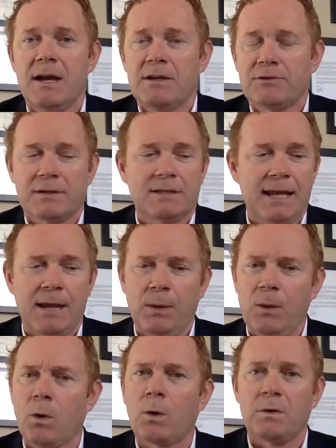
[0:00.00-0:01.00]
So I said, hey,
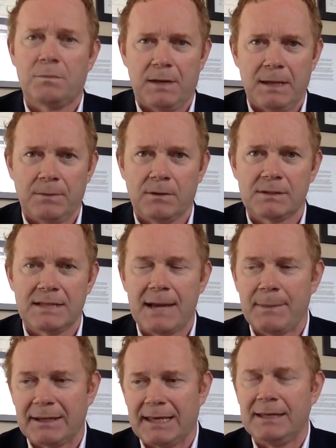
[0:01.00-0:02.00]
we work with people. It's not
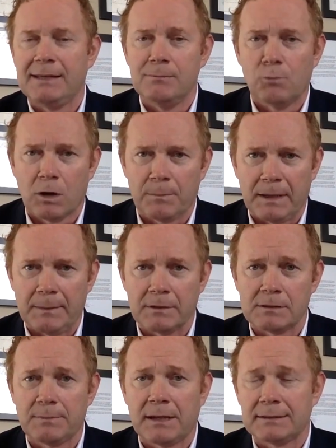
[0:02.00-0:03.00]
about getting you more people,
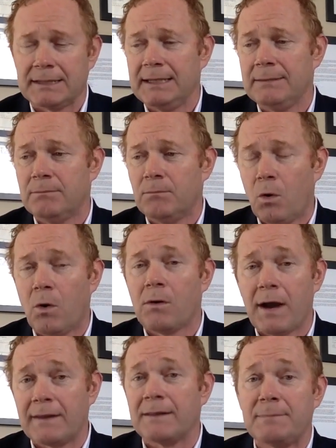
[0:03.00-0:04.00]
it's about getting
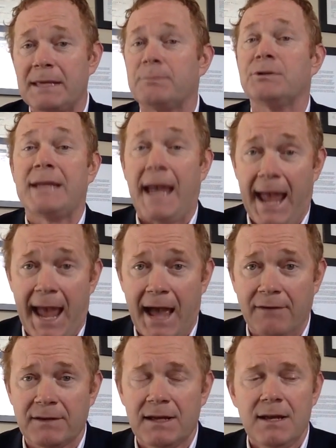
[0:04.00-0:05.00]
more out of the people you have.